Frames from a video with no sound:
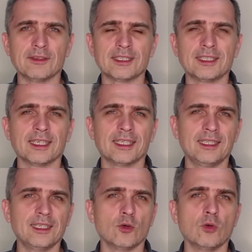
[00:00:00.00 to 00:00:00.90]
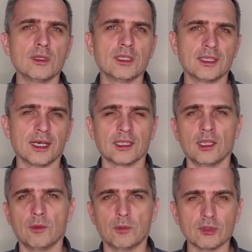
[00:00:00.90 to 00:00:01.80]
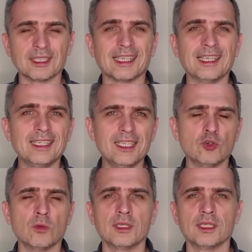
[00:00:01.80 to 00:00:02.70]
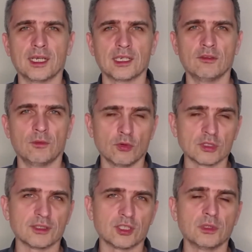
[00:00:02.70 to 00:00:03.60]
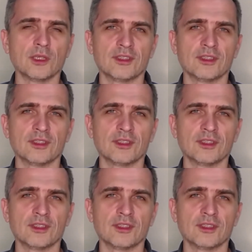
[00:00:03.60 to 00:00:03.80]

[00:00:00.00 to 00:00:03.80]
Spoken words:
Better yet, I would advise you to move to Moldova.